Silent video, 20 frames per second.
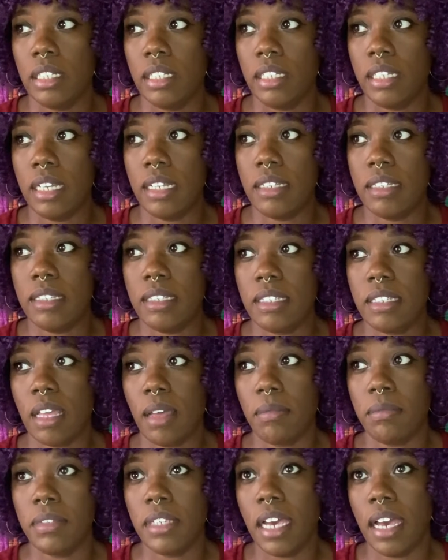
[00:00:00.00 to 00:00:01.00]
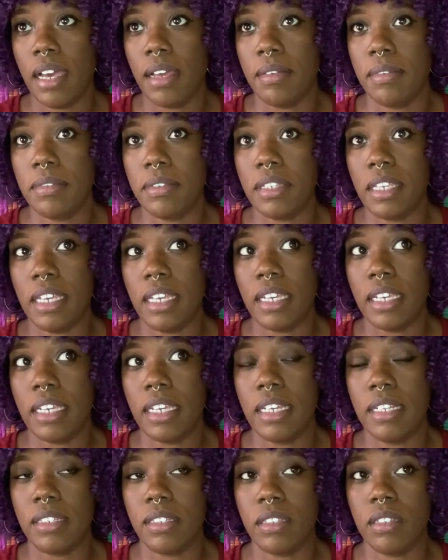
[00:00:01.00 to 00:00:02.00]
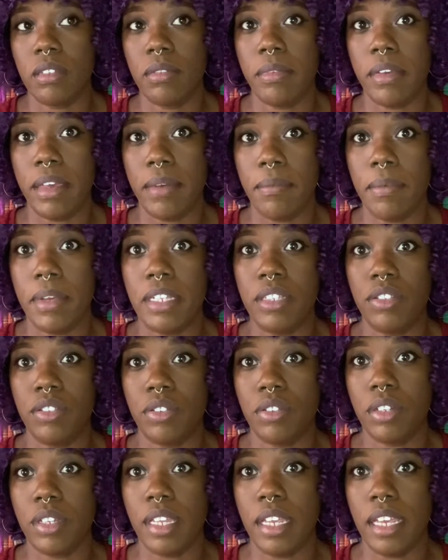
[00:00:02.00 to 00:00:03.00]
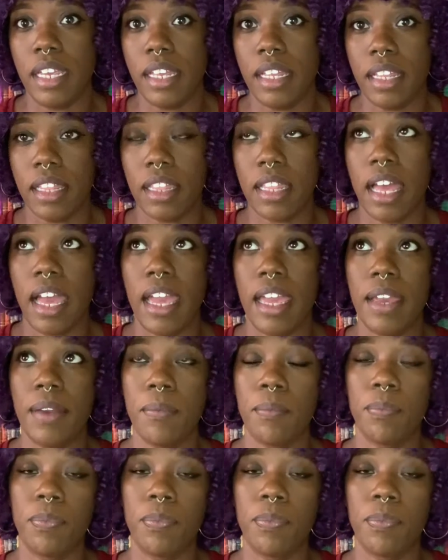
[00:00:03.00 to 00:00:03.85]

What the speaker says: And sometimes it gets to me mentally. Like,